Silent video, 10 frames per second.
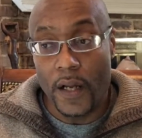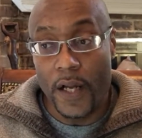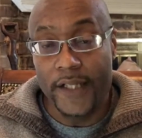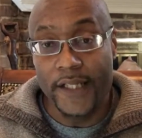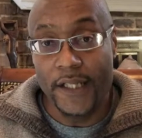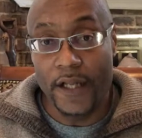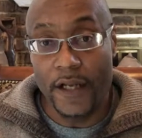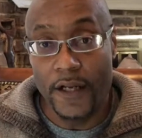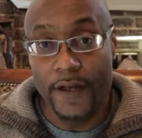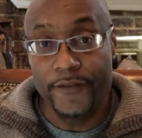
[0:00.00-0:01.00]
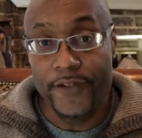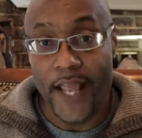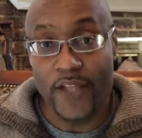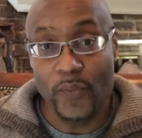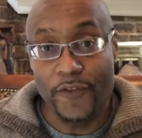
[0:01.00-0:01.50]
unloved,
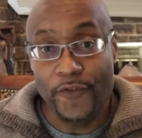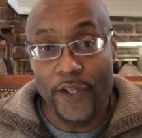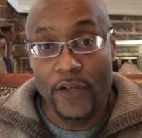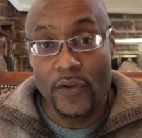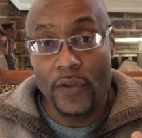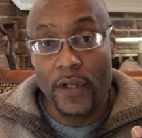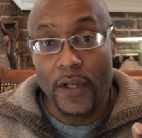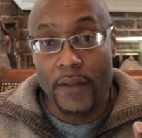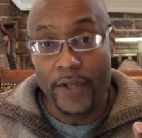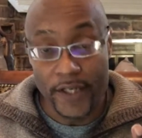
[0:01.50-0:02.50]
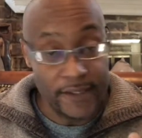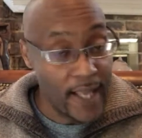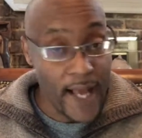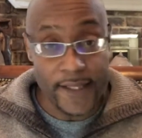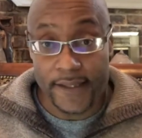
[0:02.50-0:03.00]
as we feel, because
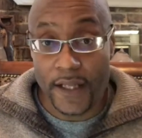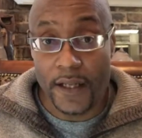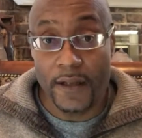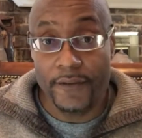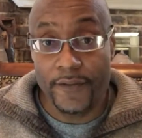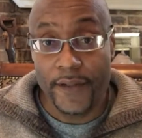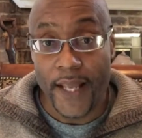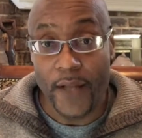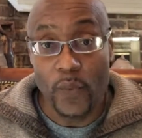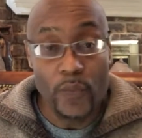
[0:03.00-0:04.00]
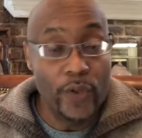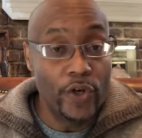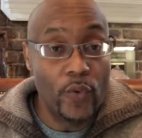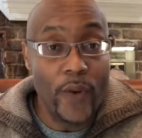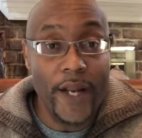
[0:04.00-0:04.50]
God is love, and when
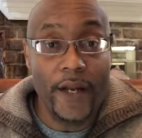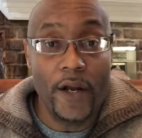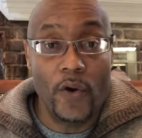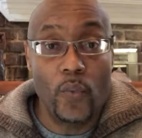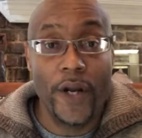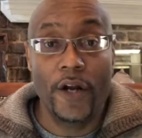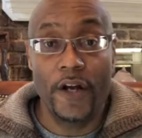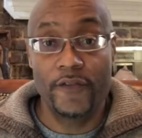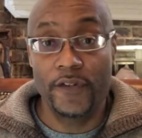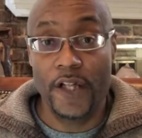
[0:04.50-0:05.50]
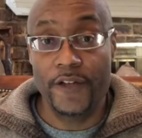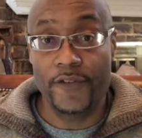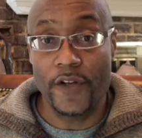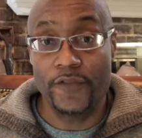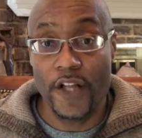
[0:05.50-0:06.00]
we're aware of
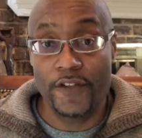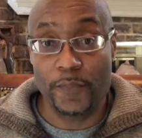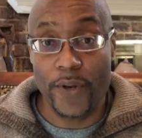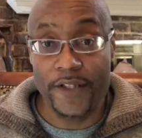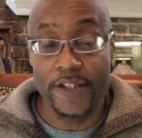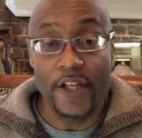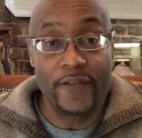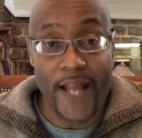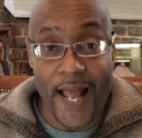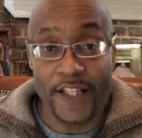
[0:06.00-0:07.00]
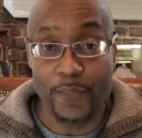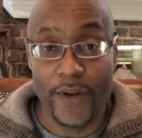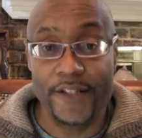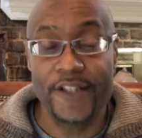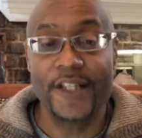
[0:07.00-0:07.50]
love's presence, of God's
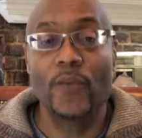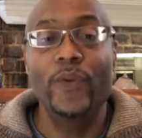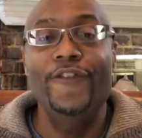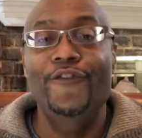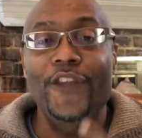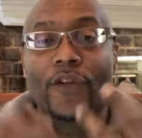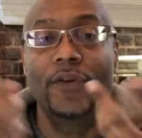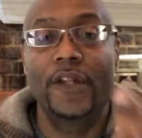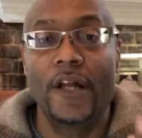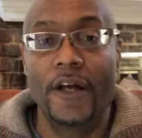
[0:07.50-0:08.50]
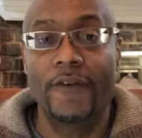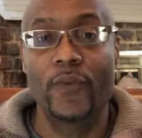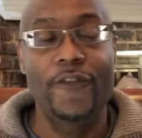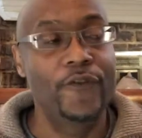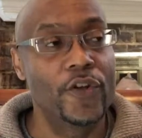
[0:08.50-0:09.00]
presence, then we feel love,
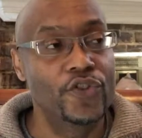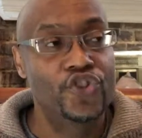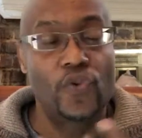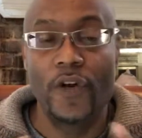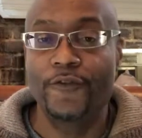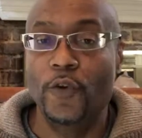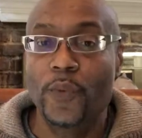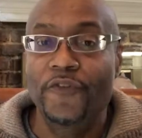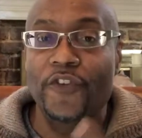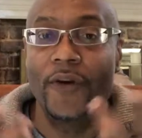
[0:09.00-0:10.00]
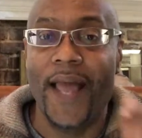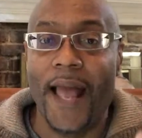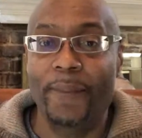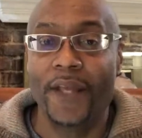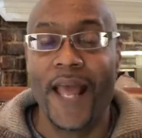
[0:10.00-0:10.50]
we feel joyful, we feel
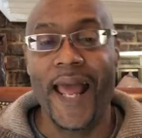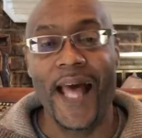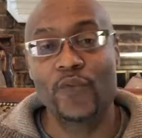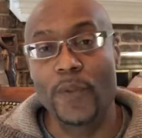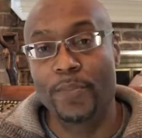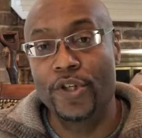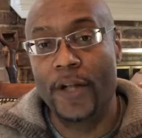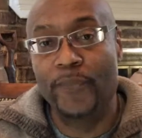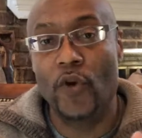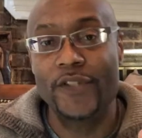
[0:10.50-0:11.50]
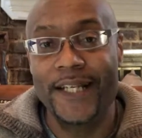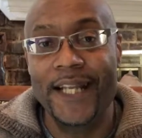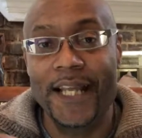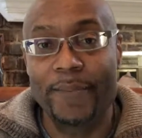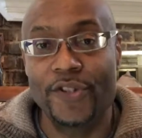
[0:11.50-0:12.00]
happy. As we put up those
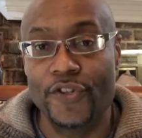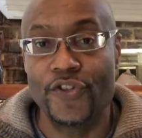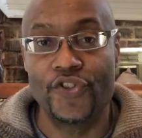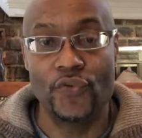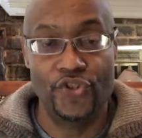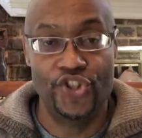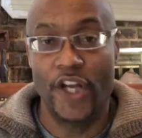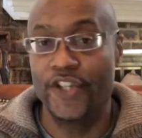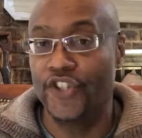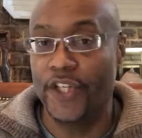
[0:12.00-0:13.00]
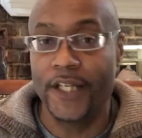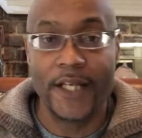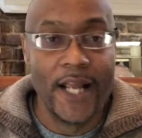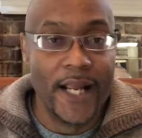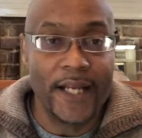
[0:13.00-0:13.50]
inhibitors through judging
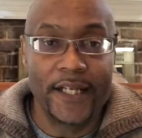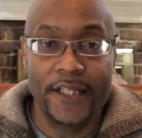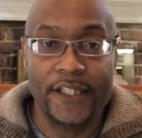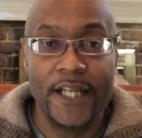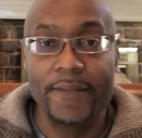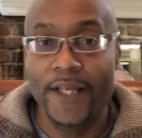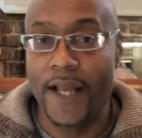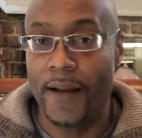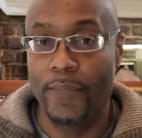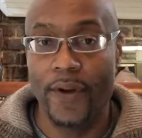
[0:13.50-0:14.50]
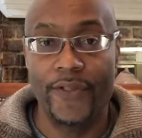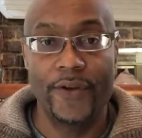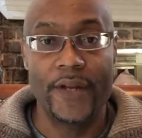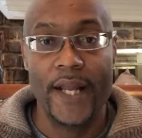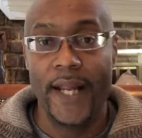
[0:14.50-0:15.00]
and condemning our
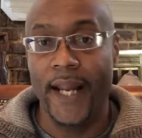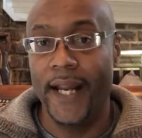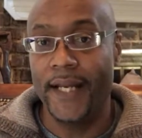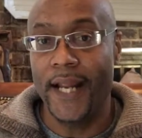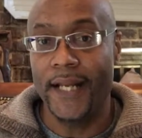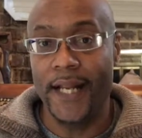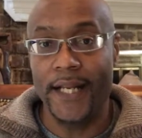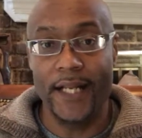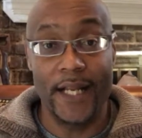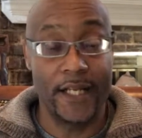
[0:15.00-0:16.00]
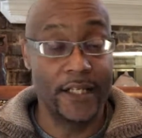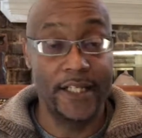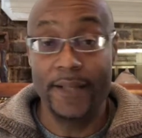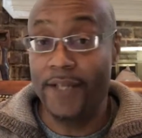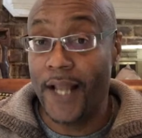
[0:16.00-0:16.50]
brother, and
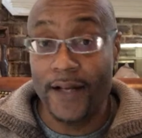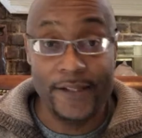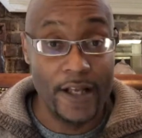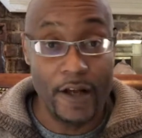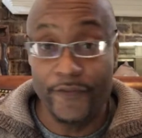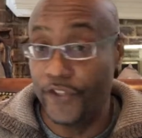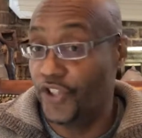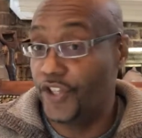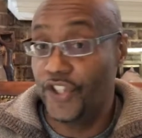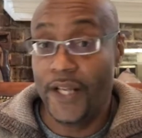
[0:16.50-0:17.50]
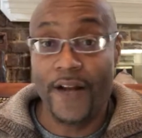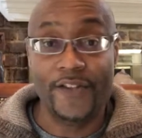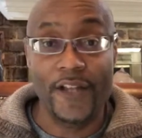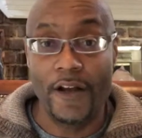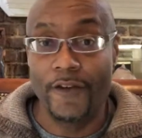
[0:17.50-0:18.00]
condemning ourselves and judging
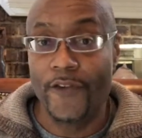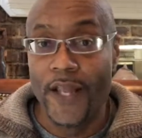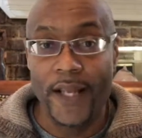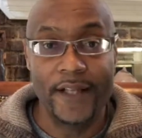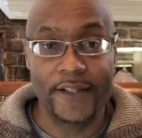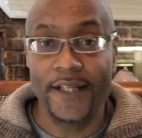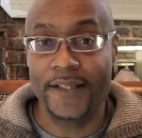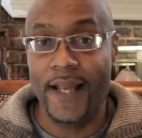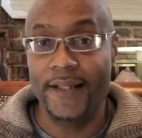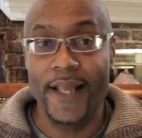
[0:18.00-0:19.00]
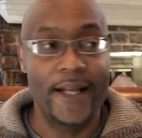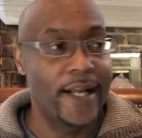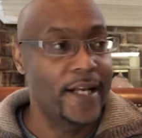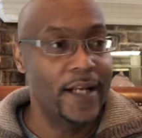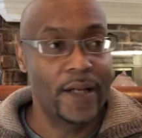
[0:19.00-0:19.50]
ourselves and things like that,
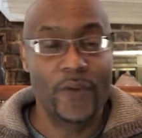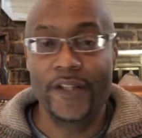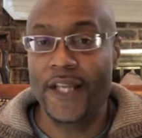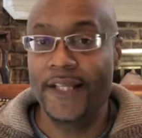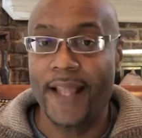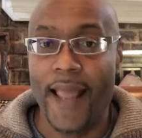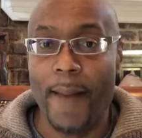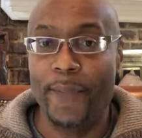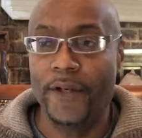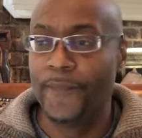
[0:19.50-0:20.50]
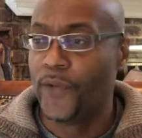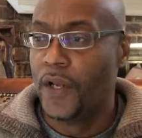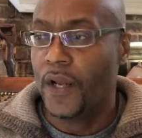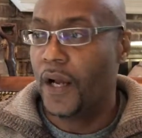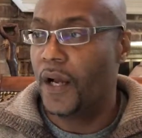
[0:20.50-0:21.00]
and when things happen,
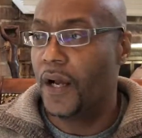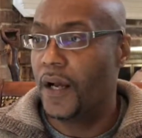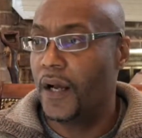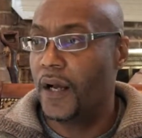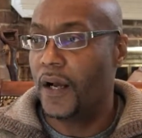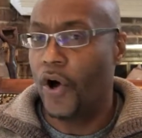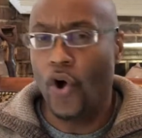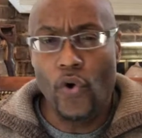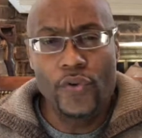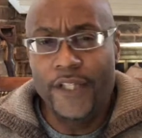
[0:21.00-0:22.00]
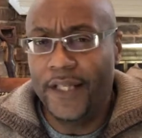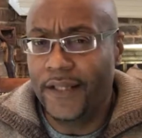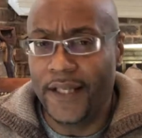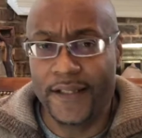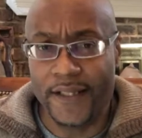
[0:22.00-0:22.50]
holding
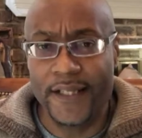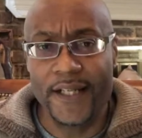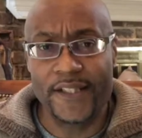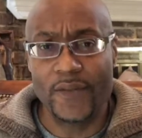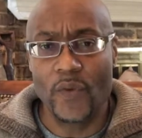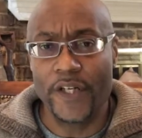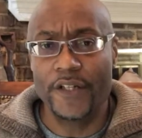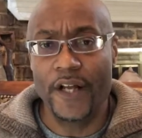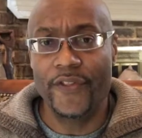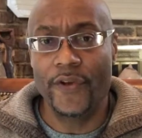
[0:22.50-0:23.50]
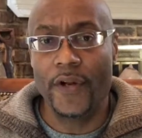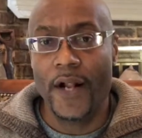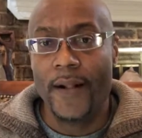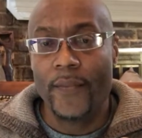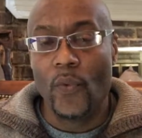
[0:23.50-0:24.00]
things against one another,
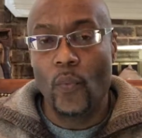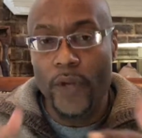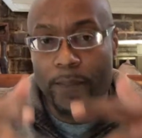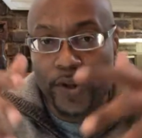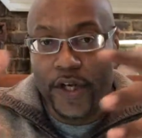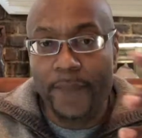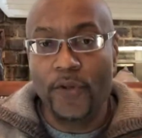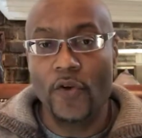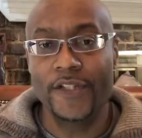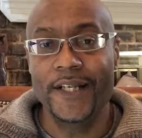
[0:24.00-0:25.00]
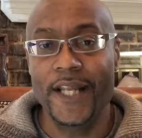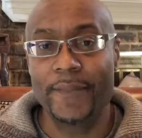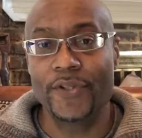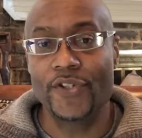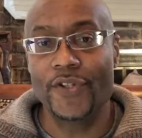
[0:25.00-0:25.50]
we put up those
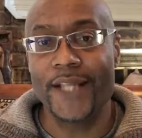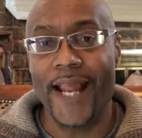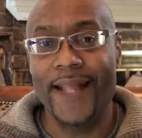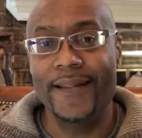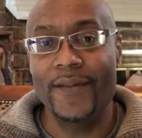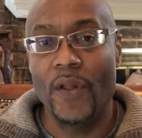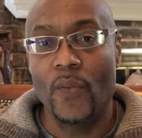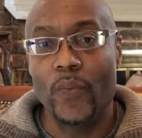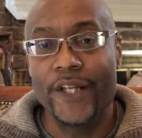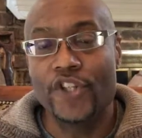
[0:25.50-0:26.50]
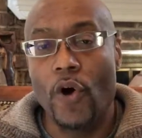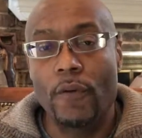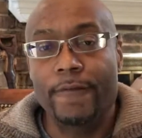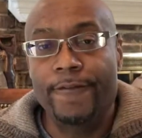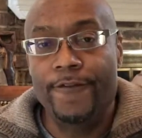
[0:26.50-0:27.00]
inhibitors and we
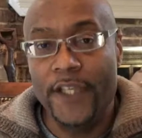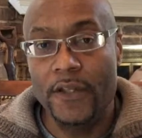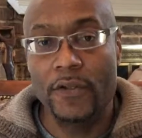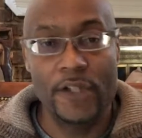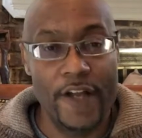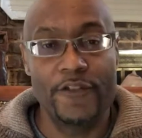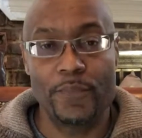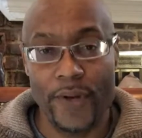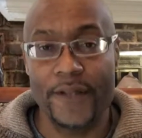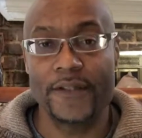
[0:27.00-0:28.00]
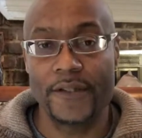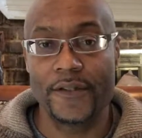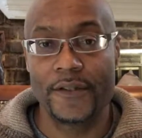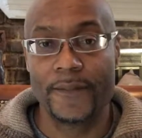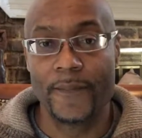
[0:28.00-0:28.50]
don't feel love's presence.